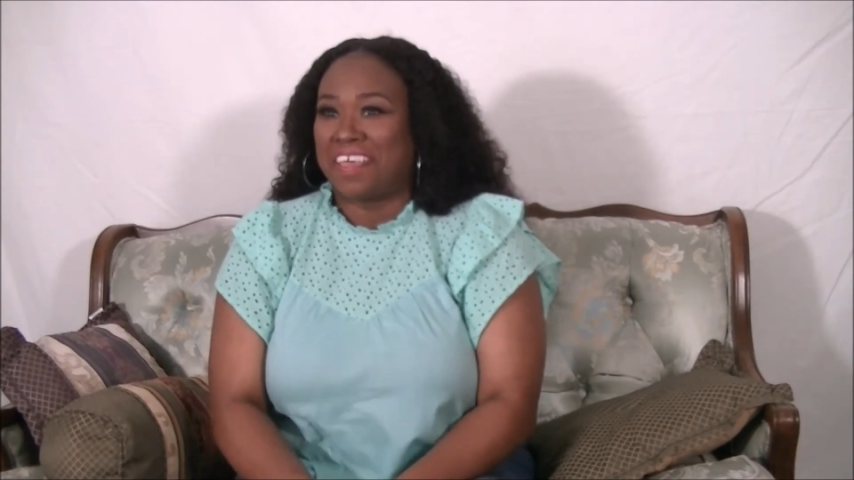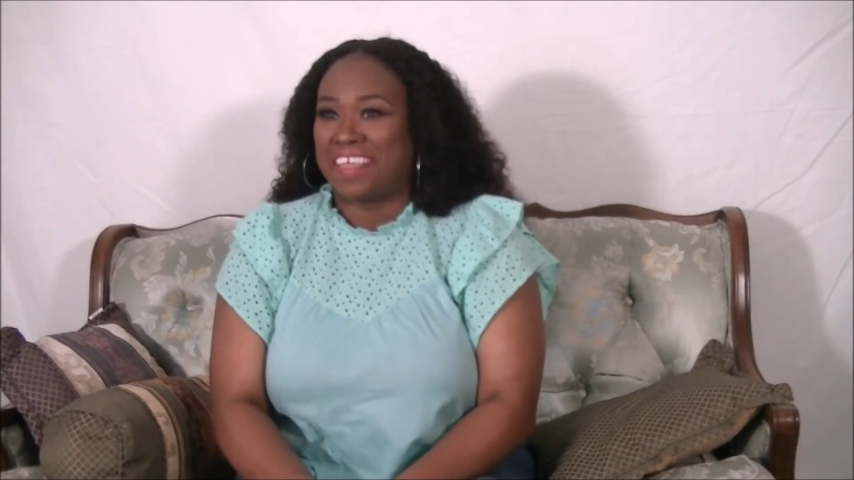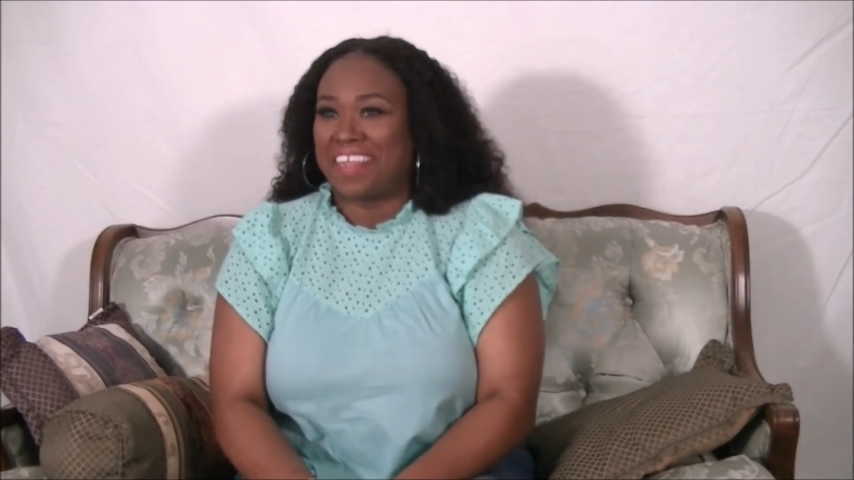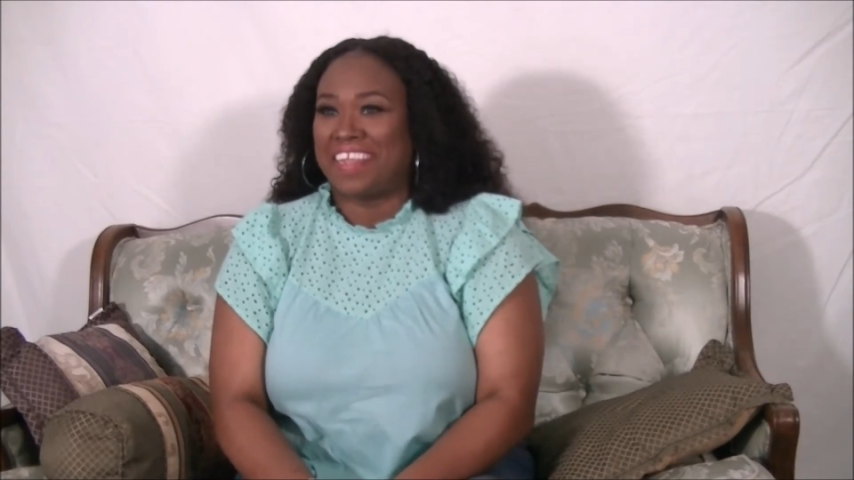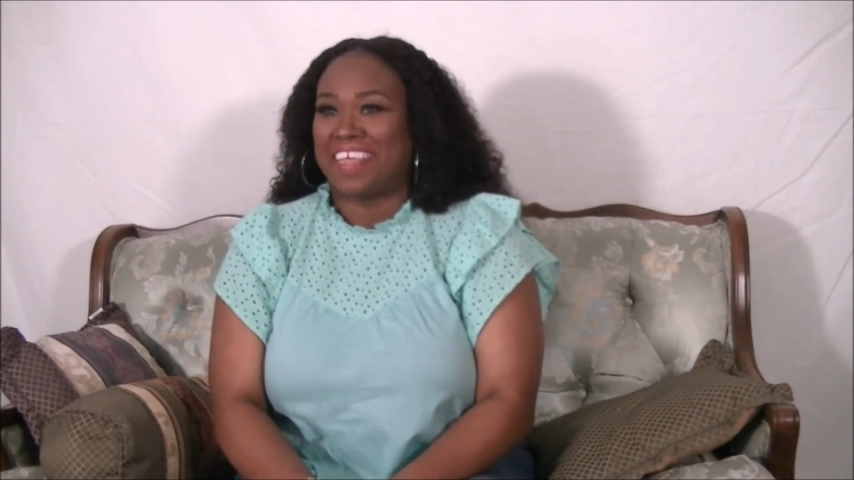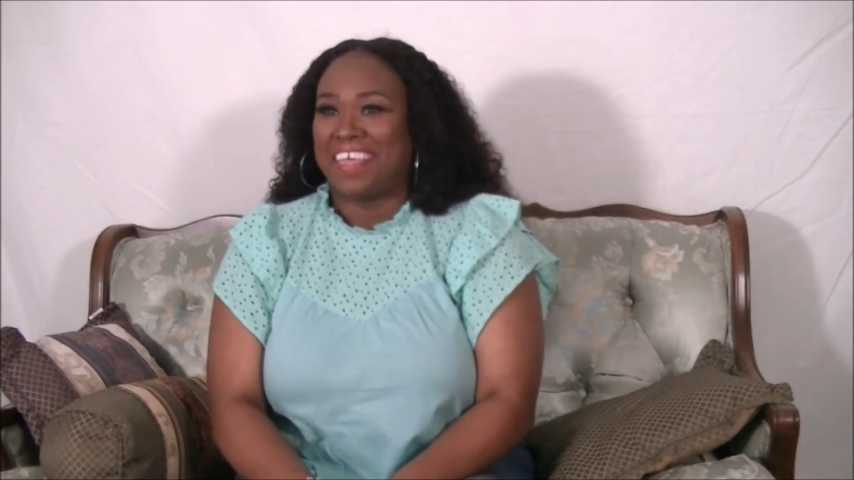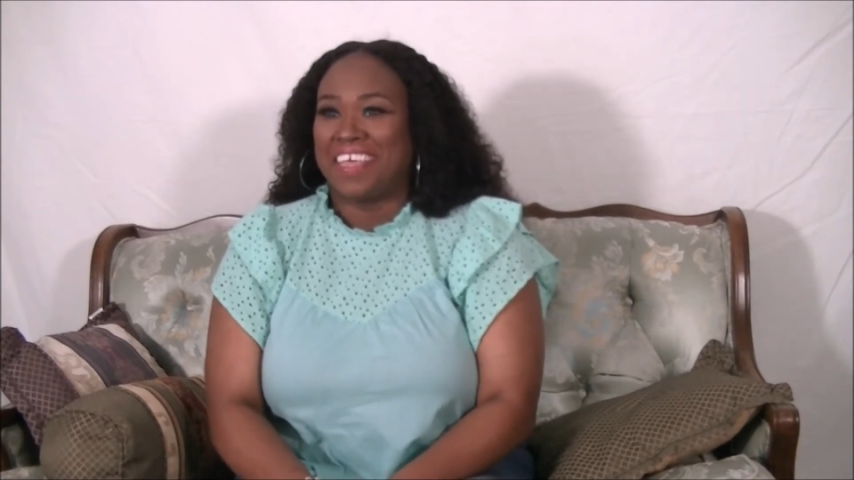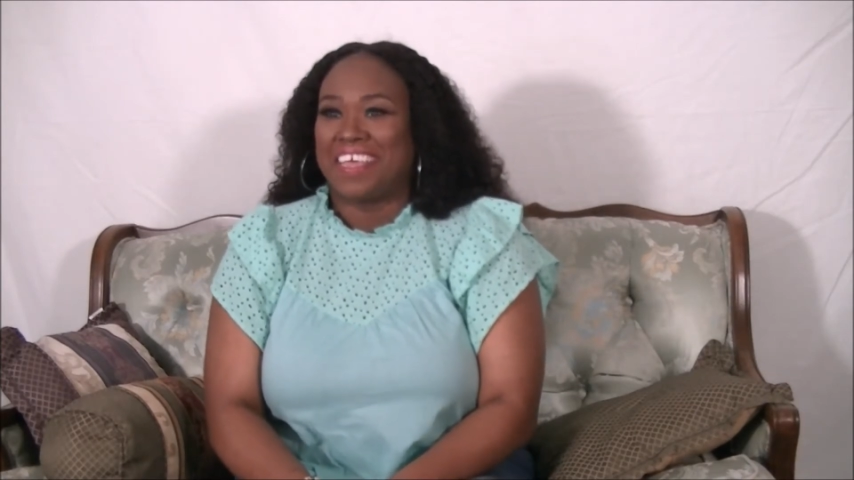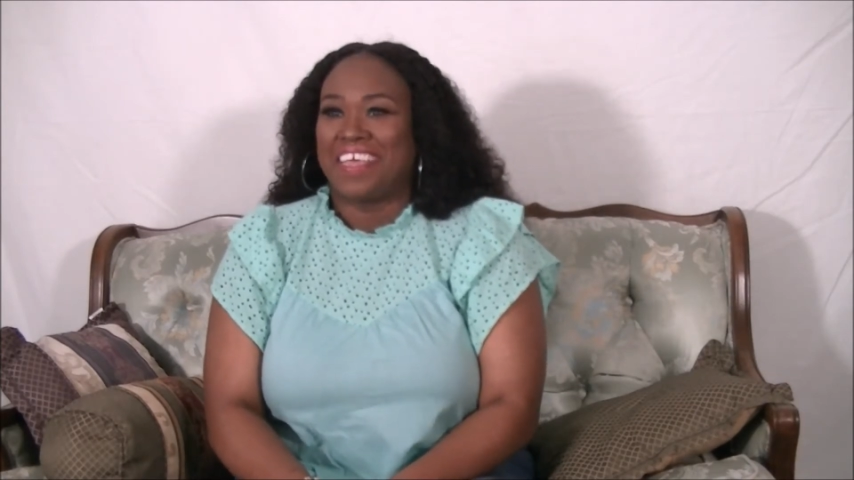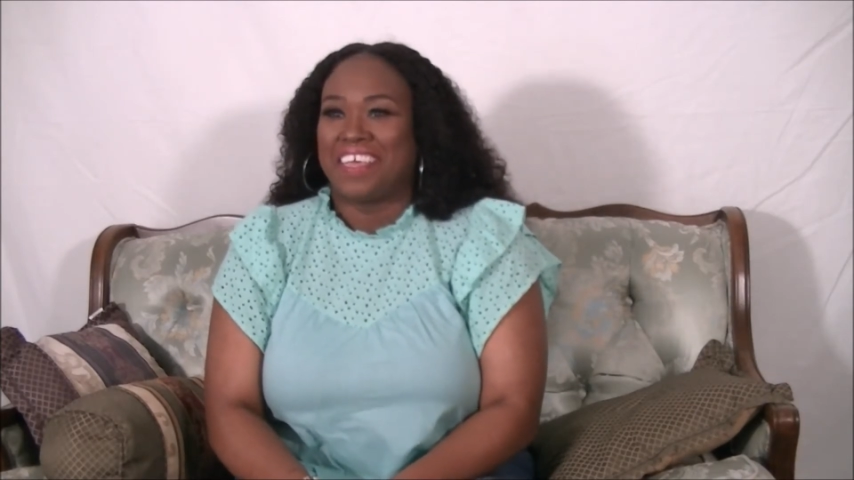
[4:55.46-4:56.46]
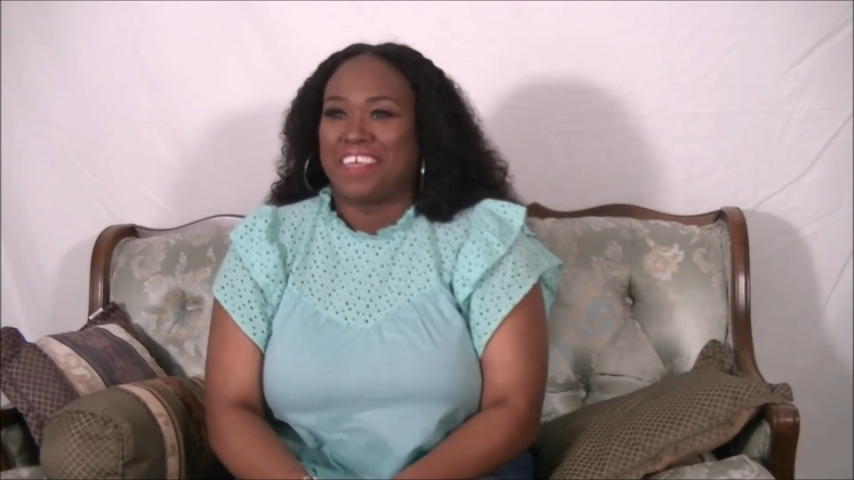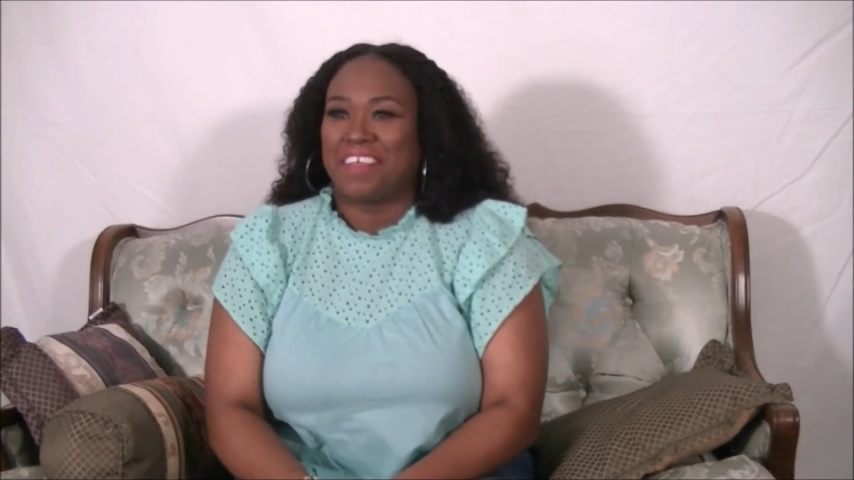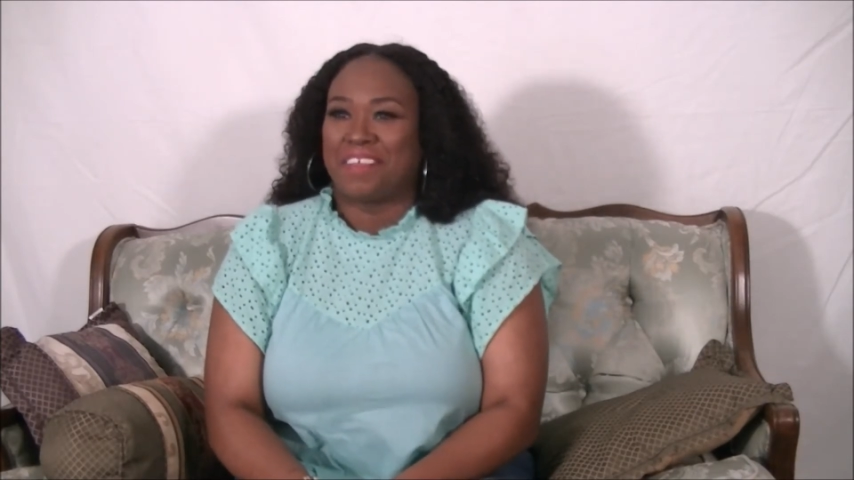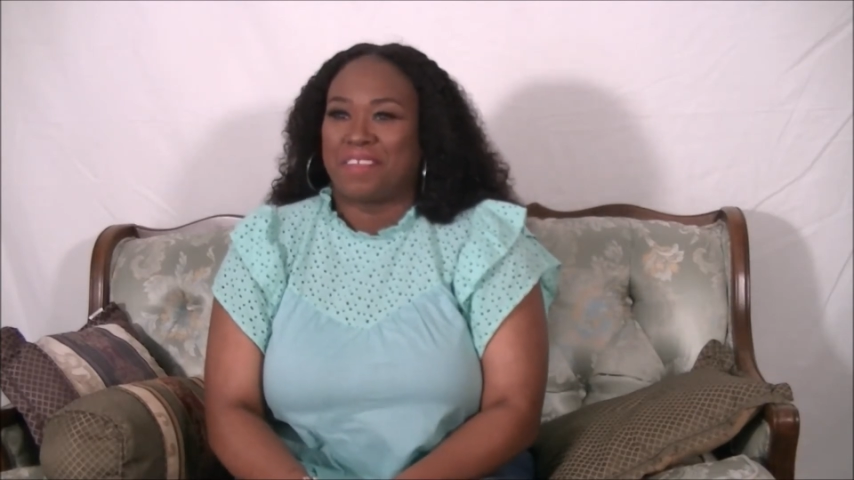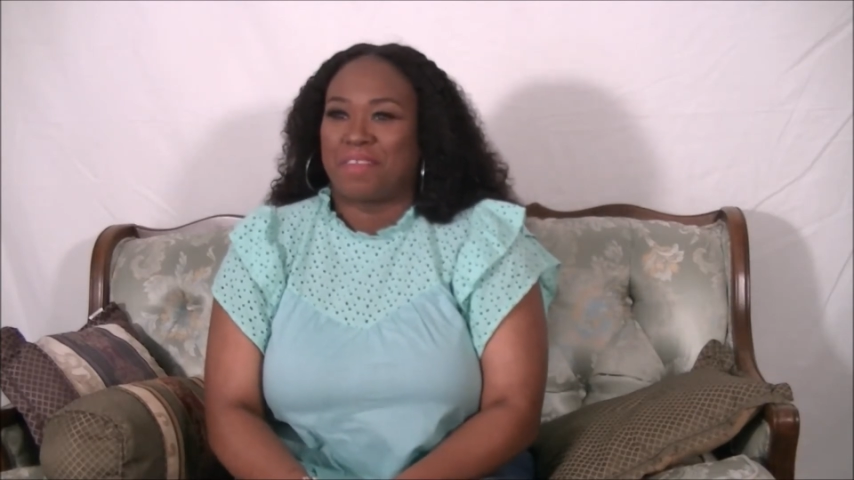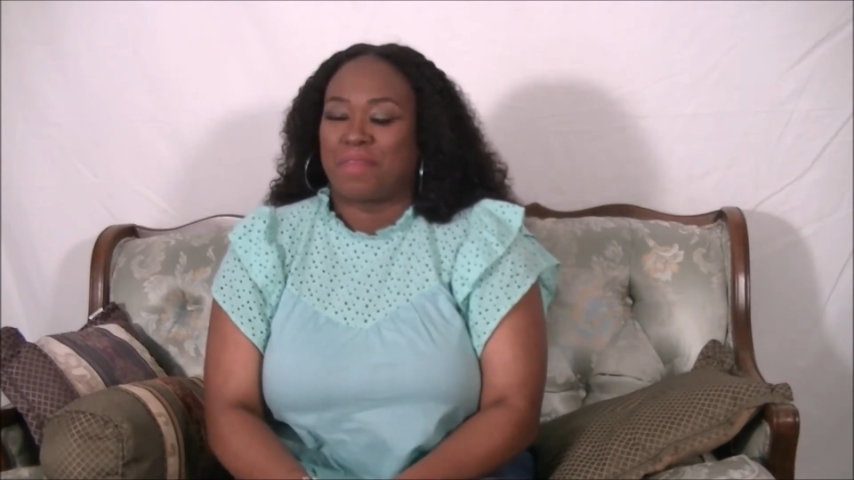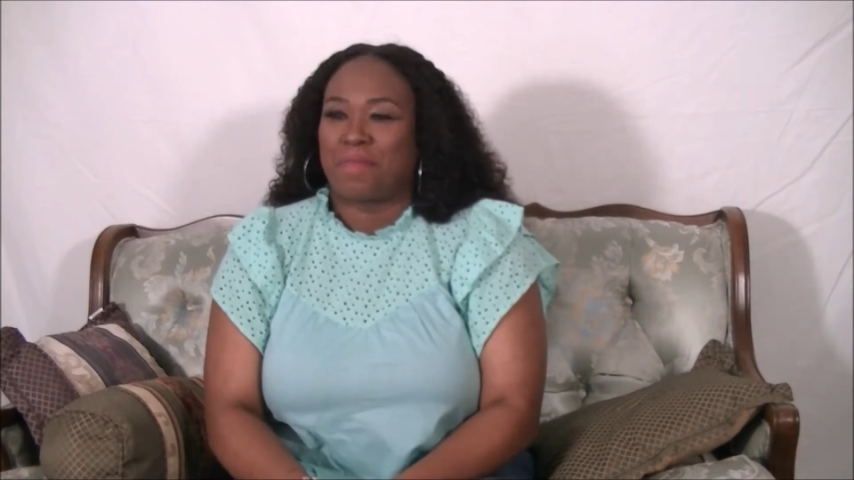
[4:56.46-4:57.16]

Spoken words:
Okay. All right.